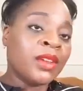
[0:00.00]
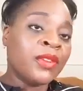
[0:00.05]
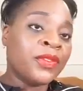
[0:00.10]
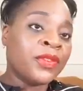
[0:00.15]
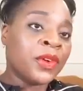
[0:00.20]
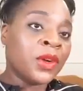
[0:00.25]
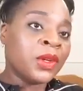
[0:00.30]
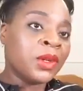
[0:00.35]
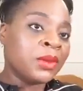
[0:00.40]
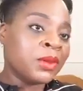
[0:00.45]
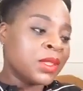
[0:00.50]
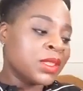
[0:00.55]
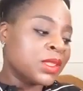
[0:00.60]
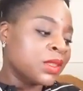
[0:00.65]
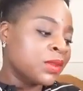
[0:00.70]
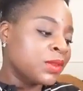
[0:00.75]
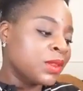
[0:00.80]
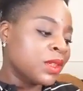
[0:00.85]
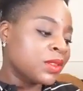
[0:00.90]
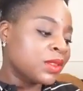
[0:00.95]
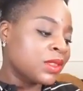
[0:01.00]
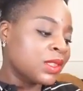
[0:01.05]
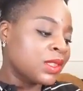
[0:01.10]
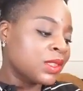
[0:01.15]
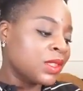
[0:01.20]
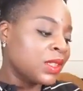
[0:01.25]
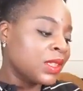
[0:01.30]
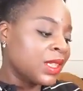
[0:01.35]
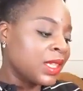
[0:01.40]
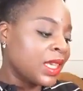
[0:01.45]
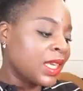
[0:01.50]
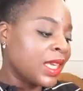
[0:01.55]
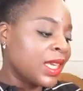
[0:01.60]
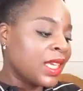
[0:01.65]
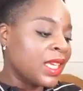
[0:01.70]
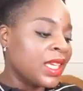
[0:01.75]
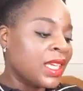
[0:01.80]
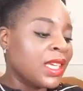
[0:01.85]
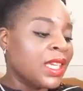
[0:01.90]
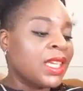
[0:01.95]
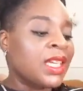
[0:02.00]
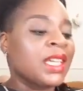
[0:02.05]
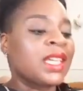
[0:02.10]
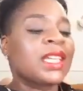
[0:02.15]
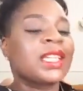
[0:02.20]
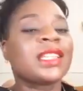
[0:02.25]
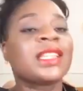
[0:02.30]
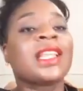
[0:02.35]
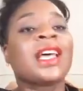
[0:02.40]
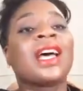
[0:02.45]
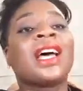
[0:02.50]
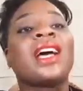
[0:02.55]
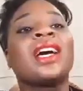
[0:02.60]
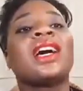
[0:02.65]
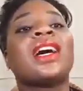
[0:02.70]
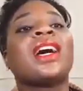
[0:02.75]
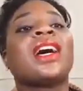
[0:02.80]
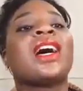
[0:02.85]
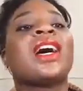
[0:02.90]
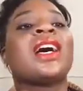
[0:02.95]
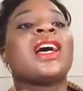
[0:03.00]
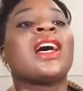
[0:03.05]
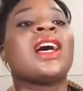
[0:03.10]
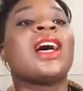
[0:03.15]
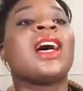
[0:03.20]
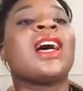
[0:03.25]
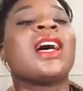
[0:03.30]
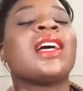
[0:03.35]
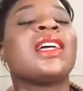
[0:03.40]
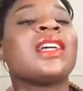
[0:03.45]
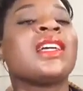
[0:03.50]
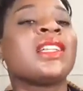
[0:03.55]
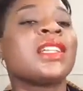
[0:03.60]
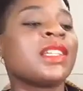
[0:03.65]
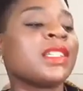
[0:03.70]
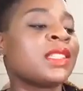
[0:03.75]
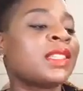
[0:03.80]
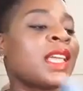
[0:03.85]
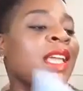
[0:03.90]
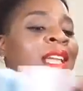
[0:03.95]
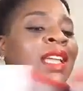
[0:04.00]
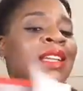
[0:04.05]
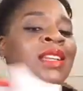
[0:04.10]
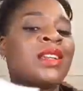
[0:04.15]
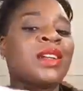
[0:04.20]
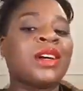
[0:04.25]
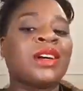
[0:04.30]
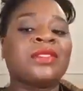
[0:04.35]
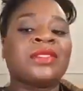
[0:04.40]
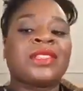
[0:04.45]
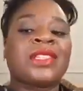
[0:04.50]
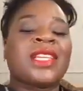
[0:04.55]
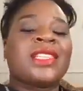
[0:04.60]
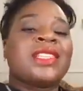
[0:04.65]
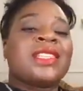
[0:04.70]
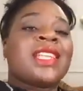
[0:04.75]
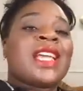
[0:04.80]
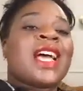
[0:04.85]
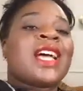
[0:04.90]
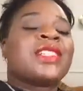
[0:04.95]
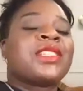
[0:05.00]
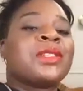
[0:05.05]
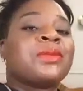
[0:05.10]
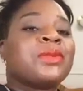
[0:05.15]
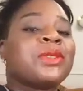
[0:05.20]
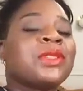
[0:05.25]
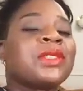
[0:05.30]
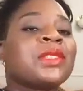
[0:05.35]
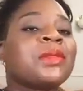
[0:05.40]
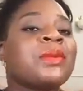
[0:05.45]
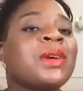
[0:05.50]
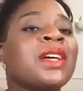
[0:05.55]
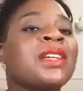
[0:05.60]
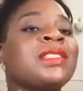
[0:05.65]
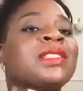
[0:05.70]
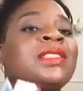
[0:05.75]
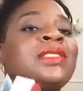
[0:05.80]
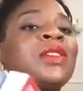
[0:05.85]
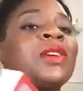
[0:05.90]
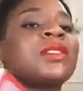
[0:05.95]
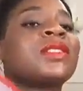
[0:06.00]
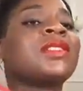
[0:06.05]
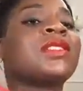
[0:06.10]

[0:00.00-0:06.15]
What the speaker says: followers of Dr. Sandey that they love certain attributes about Dr.